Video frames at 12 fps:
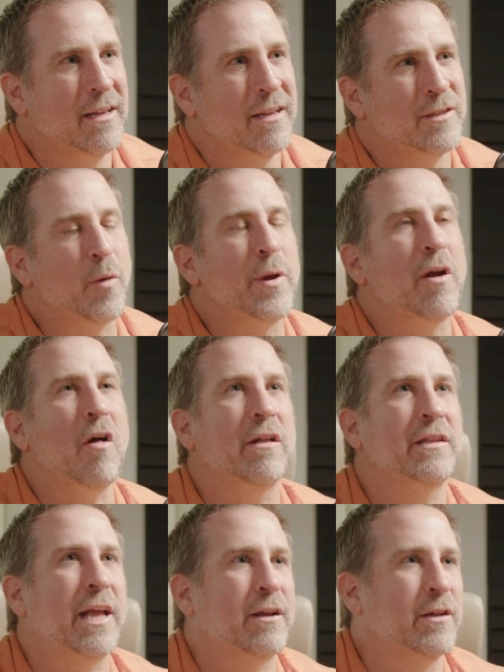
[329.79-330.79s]
So we call
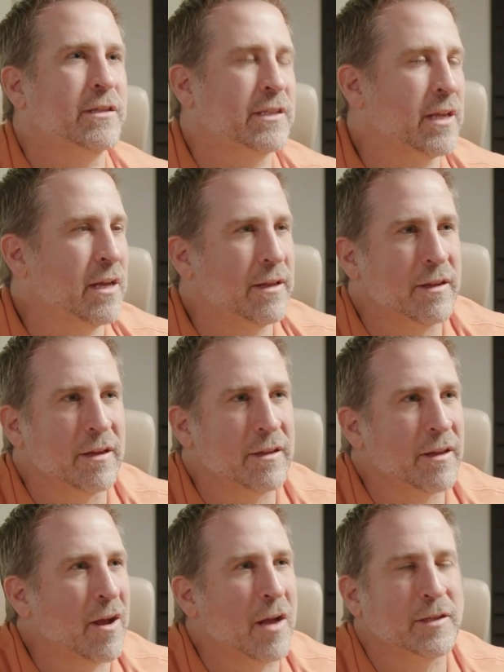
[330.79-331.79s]
it, like, it's
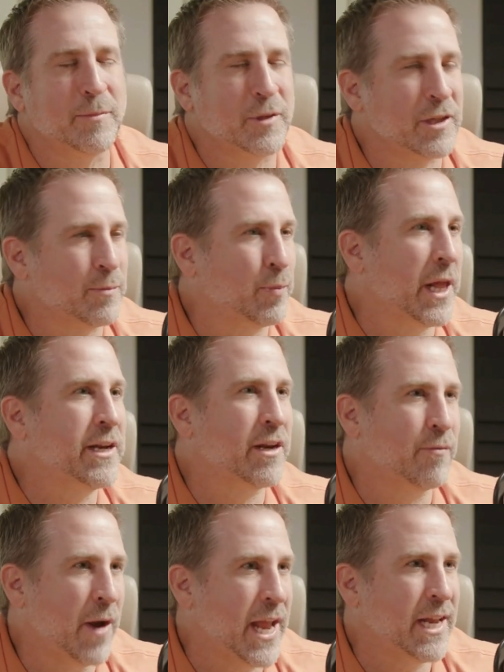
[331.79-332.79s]
the concept's just blended
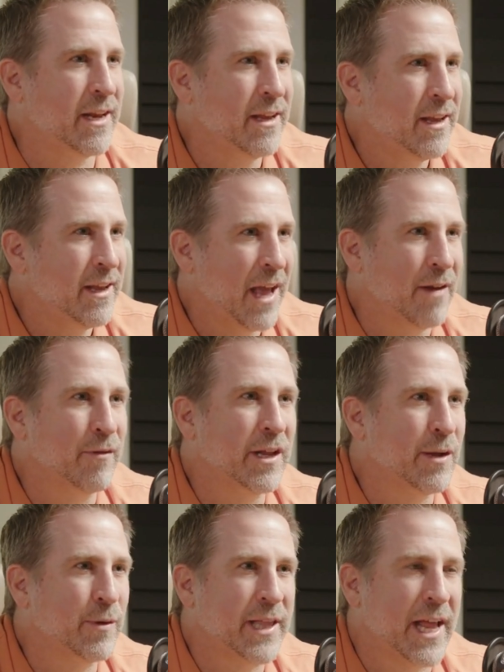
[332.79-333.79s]
rate. And
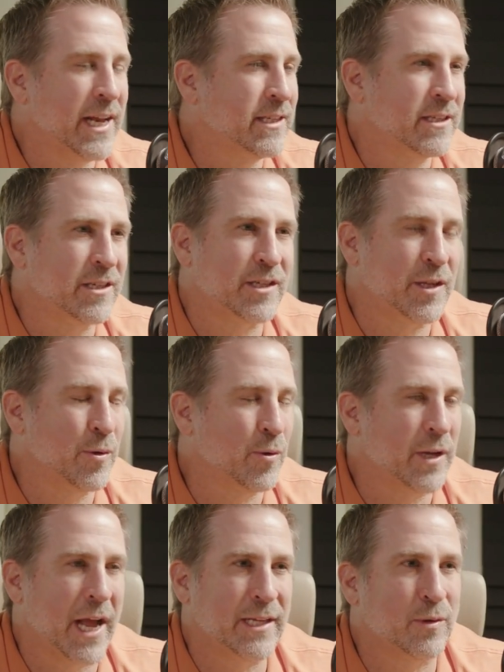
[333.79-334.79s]
really what that is just the
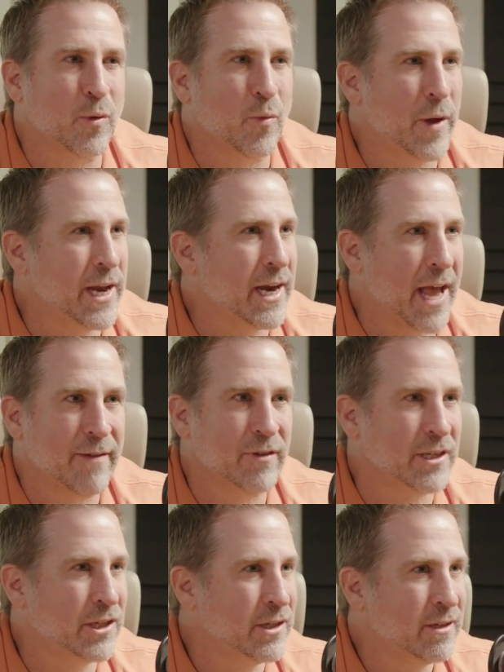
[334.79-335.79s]
old high school weighted average.